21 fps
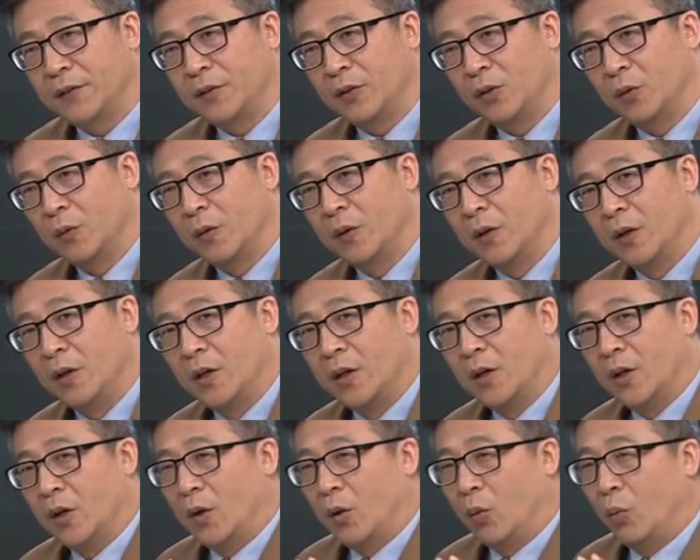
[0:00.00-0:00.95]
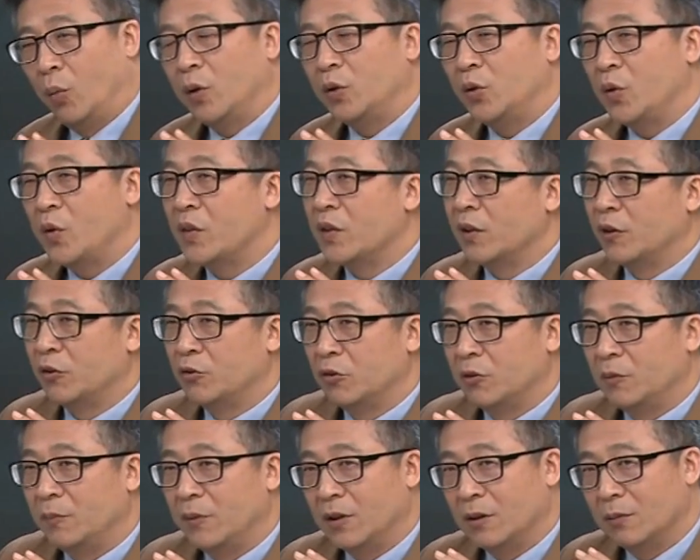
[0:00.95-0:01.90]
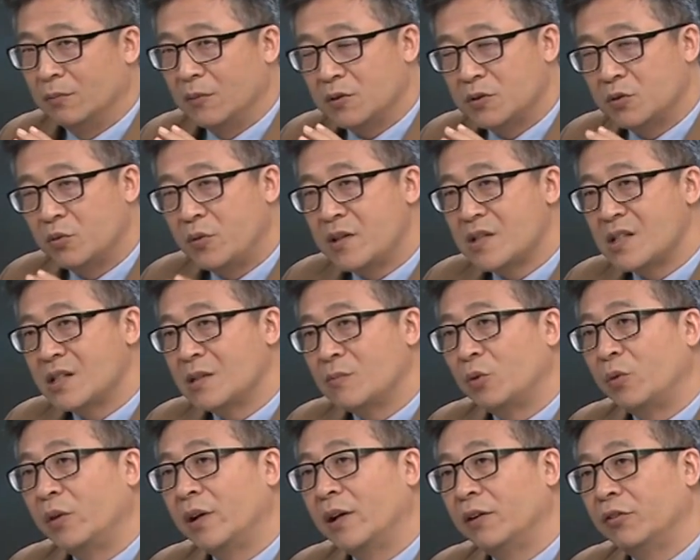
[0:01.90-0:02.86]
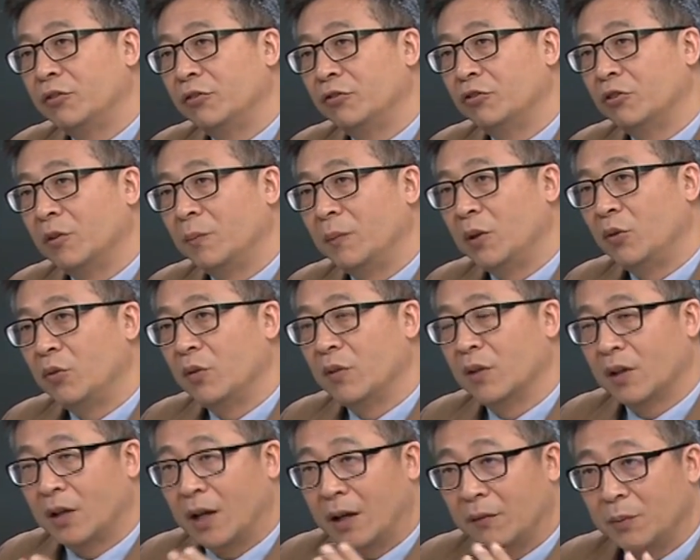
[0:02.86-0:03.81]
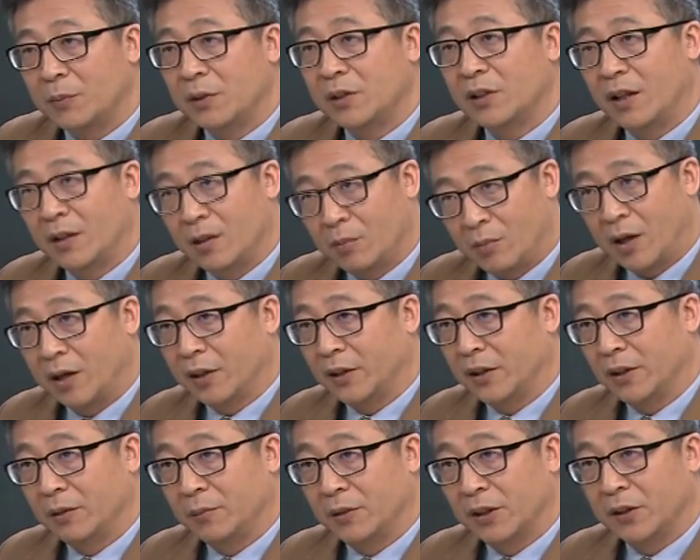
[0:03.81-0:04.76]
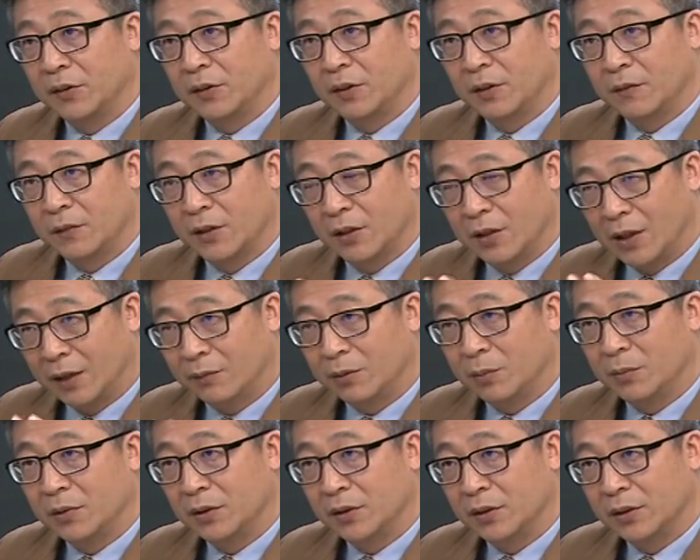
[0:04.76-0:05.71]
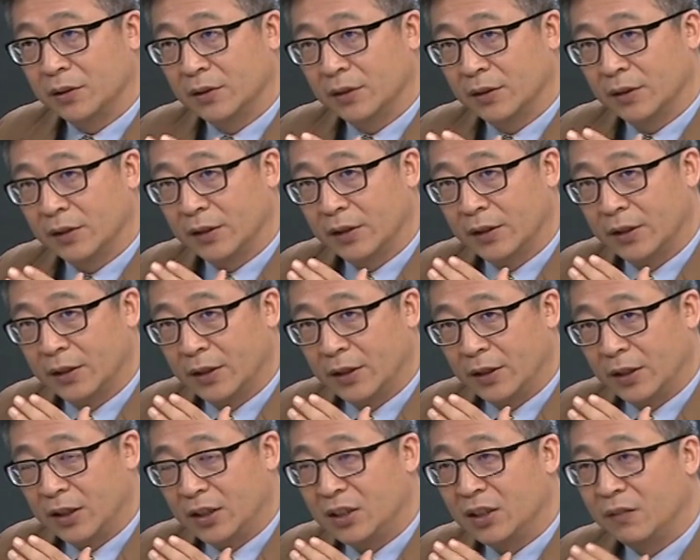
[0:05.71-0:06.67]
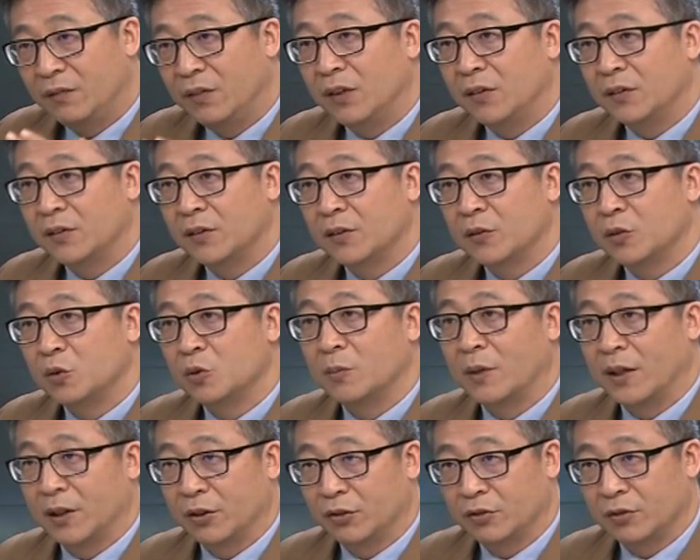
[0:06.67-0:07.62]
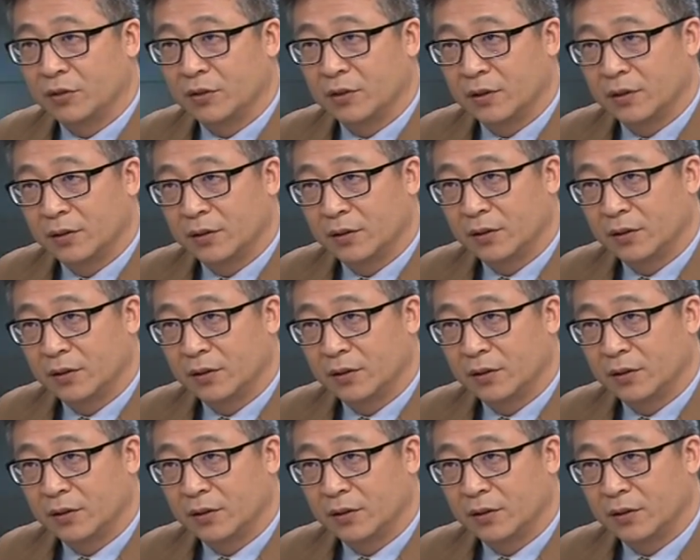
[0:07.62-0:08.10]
you, what do you think should be the most reasonable relationship between the government and the market? Because if the government intervenes too much and